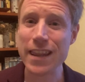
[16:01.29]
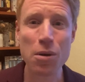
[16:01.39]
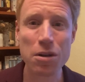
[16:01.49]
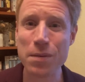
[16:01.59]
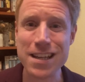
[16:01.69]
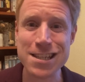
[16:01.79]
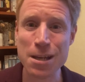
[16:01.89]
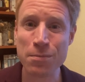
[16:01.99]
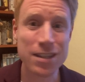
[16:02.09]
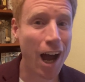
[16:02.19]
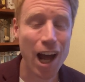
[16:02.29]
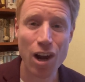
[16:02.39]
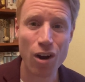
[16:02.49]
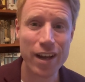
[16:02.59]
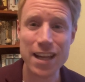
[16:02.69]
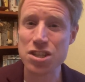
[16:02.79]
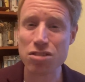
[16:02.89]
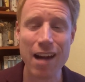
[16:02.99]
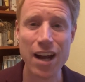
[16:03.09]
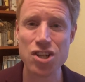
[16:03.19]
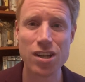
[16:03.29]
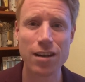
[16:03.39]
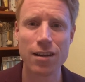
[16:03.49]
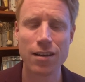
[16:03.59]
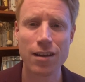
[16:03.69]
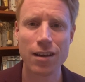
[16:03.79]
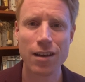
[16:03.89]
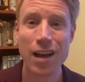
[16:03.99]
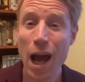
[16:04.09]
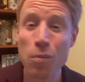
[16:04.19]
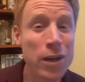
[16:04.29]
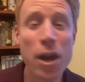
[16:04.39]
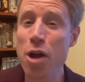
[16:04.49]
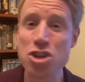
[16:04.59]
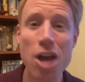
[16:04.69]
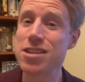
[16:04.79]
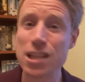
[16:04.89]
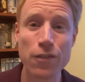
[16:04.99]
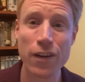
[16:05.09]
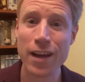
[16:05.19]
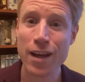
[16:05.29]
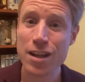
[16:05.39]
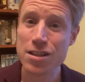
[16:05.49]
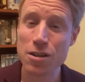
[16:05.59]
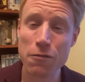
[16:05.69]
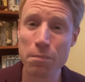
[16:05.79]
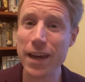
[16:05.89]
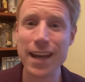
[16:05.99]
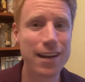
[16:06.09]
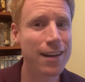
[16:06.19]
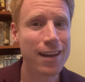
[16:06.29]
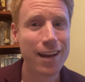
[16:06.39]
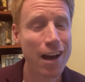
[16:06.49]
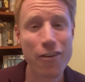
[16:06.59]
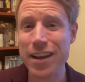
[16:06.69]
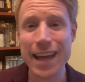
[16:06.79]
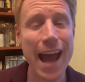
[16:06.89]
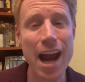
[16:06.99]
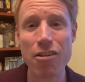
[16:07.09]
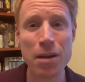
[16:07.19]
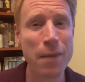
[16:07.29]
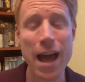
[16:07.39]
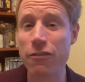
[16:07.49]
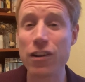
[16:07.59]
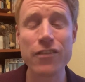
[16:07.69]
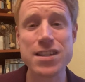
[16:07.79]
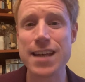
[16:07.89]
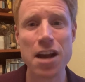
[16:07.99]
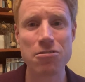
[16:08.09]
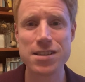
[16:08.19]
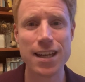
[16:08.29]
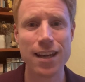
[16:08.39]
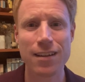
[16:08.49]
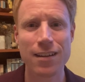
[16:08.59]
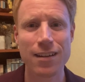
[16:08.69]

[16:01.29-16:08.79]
there would have been some dialogue, interaction. And we know Joseph to have been a very caring man, full of integrity.